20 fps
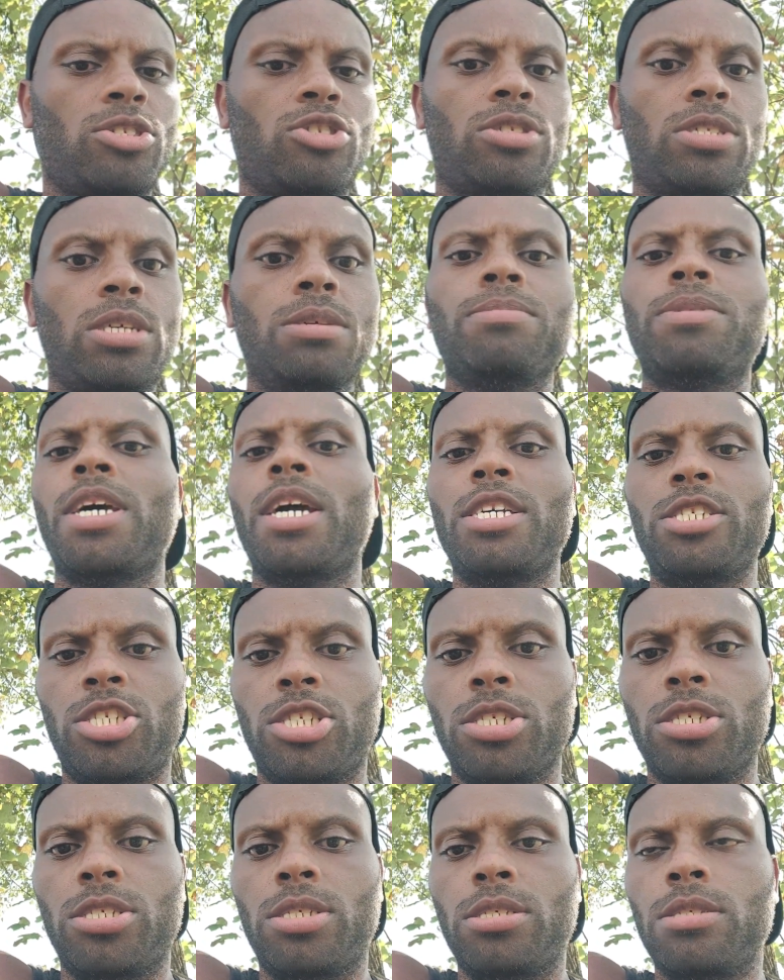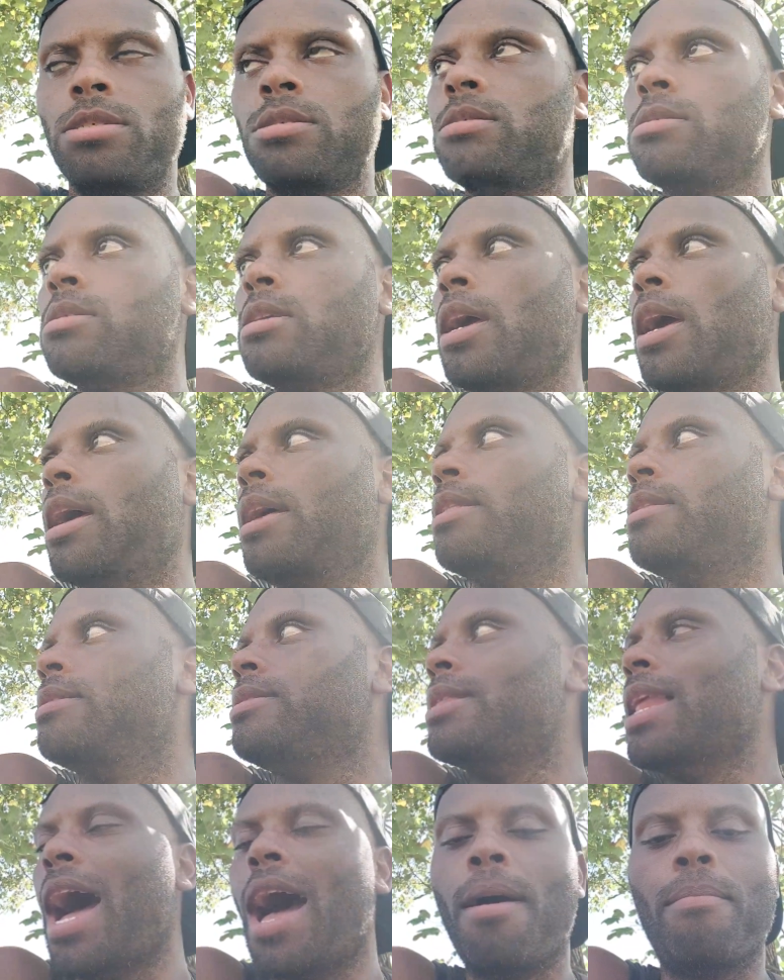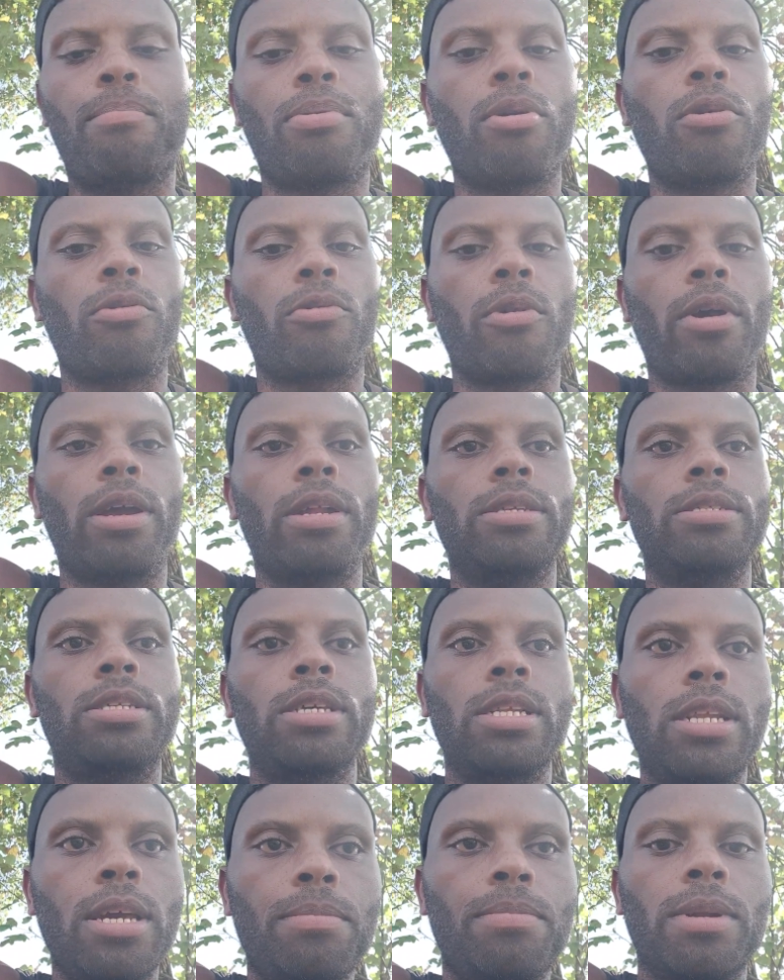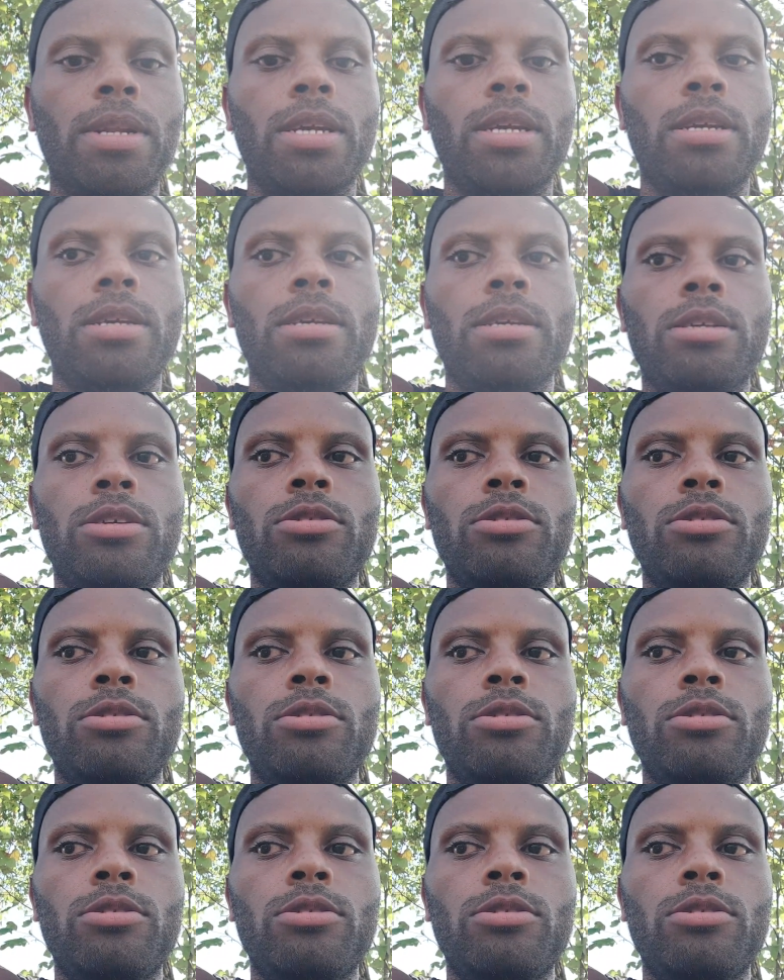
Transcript: temptations and not procreating deliberately.